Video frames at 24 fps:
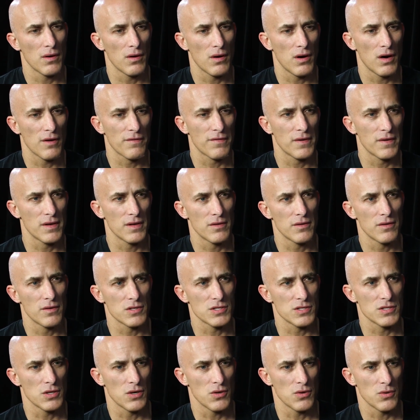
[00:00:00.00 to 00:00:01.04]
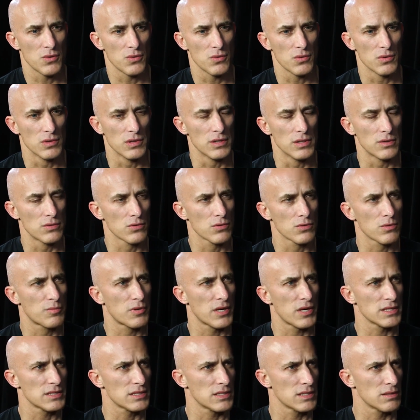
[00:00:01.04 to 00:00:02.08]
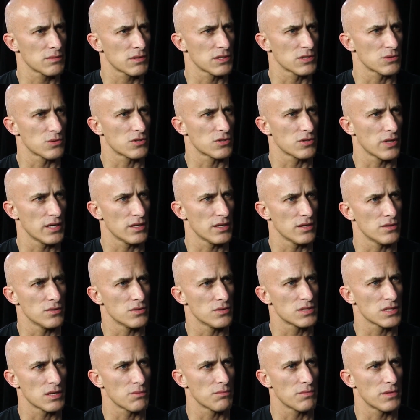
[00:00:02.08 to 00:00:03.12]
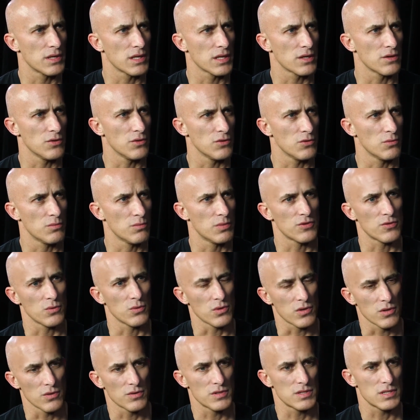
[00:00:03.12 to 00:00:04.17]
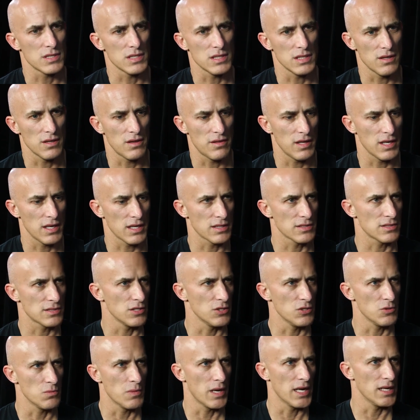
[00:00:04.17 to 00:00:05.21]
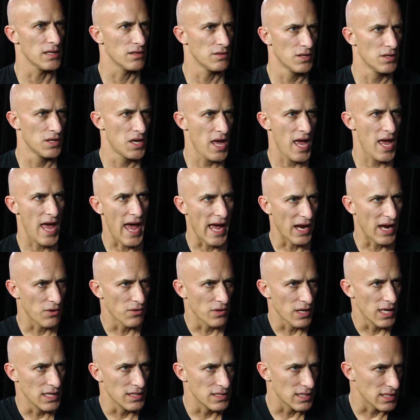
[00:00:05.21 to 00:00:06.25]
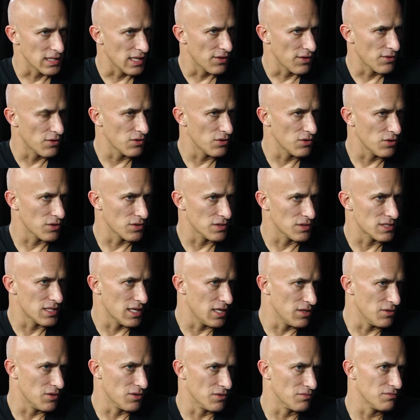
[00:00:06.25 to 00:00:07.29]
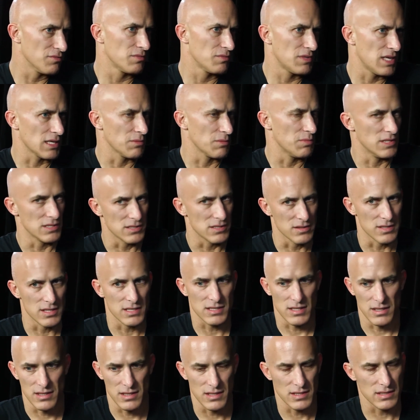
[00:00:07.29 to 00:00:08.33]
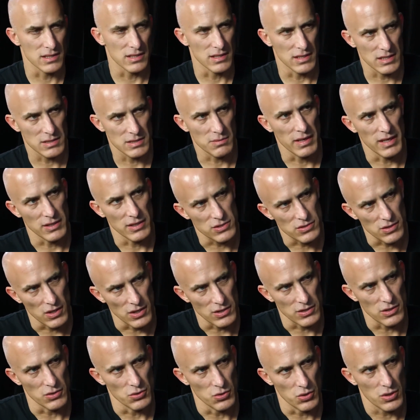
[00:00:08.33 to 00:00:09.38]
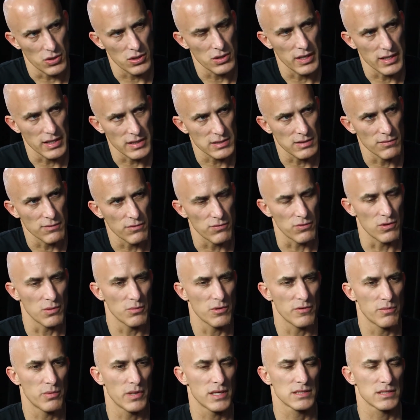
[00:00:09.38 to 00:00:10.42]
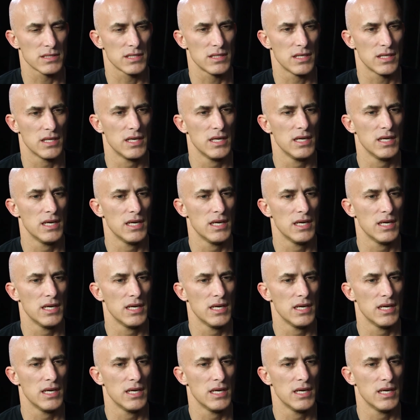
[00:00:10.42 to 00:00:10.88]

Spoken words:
Often there's no literal precedent because we're trying to do something new, but so we'll go see things that you might aggregate together. You could say, take a piece of this and this and this might start to look like some form of precedent.